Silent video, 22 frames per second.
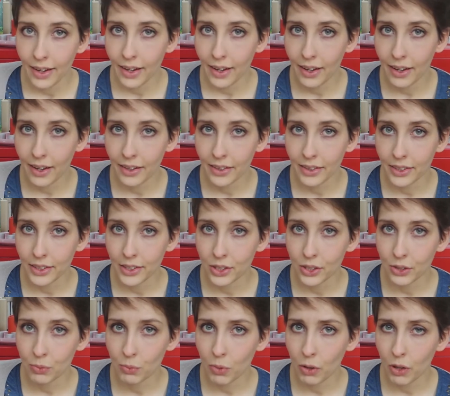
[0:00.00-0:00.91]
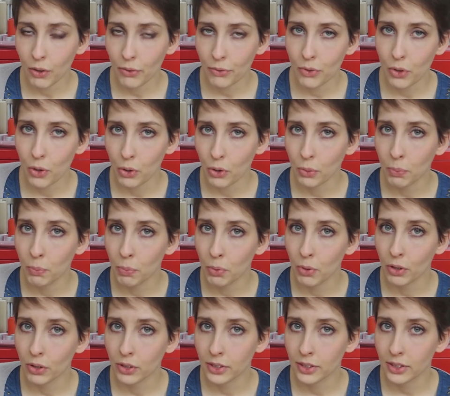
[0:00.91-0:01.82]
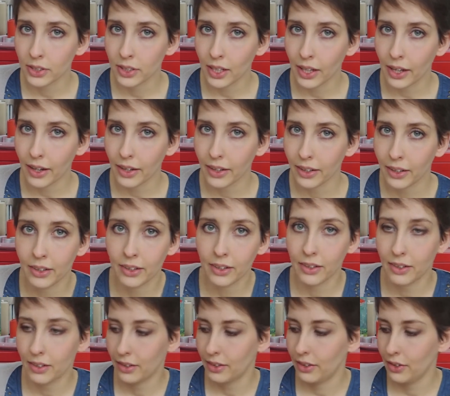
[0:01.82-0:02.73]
and it's one of those books like